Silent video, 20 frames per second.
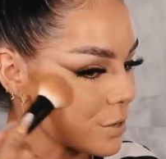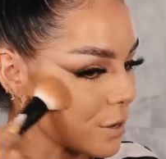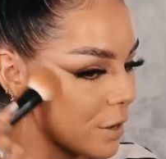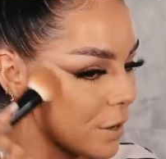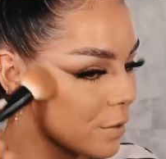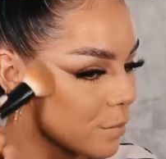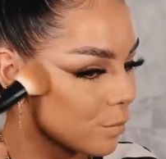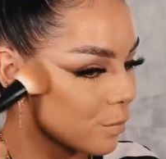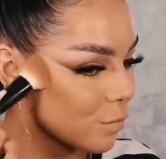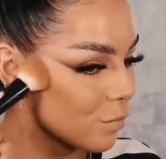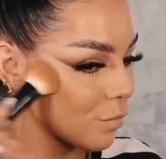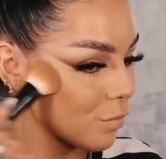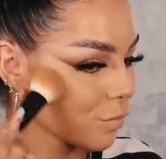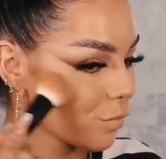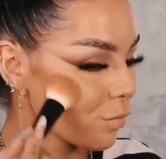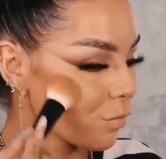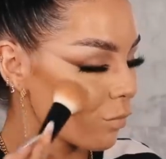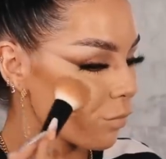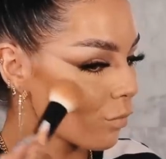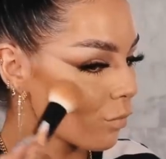it
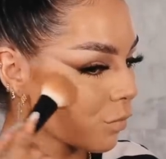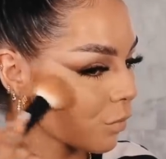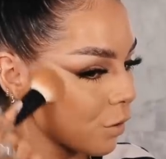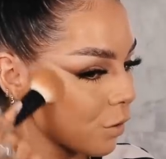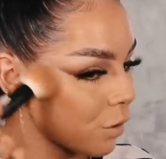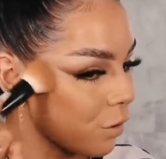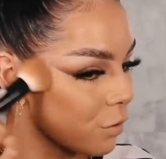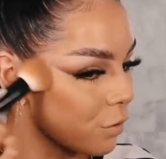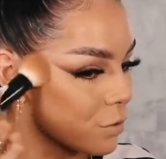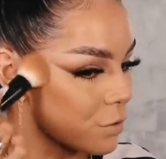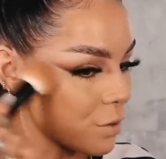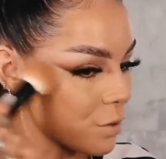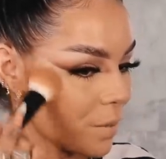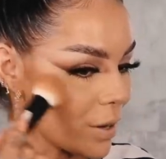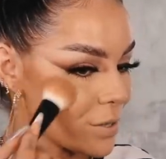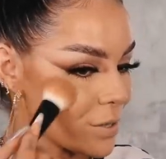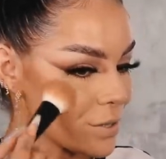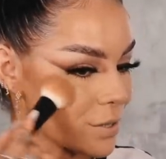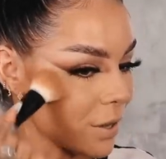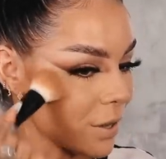onto my
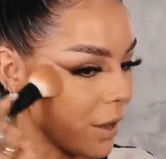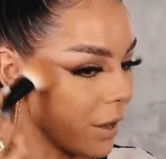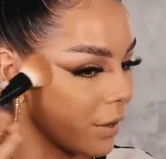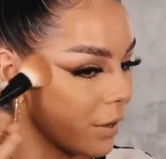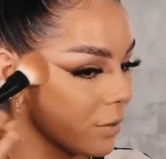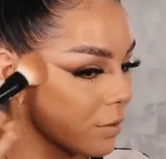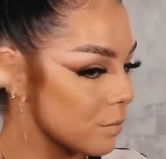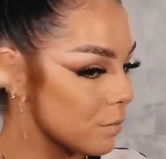skin.